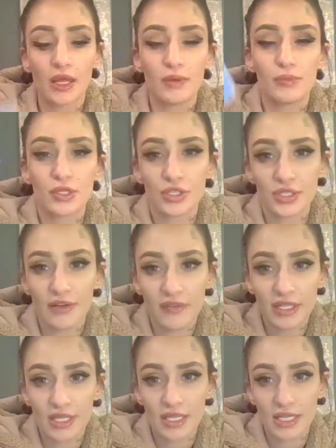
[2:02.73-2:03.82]
But you
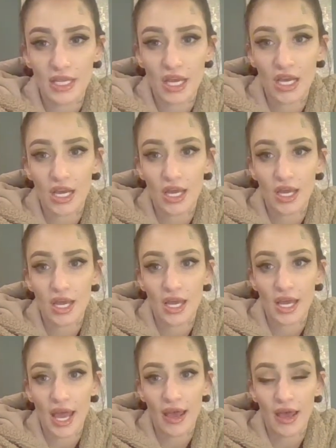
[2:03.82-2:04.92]
definitely
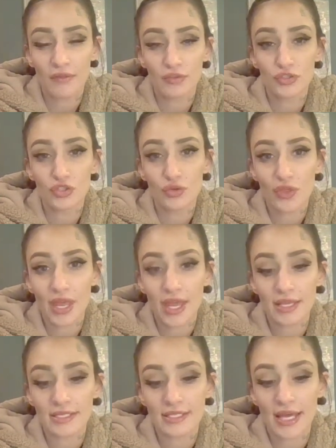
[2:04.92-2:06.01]
have two
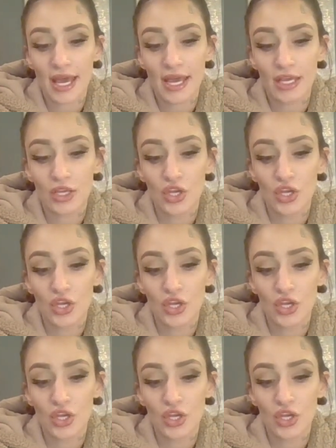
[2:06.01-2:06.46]
things that